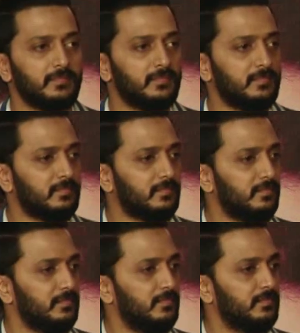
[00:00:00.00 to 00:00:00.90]

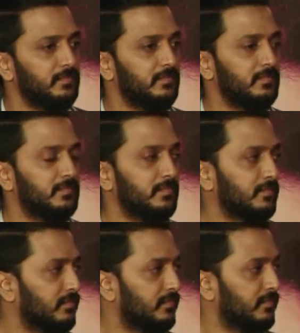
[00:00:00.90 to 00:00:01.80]

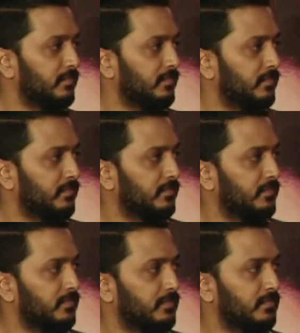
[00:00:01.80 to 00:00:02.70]

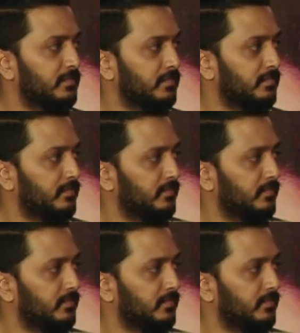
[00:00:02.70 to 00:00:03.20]
The person shown says nothing.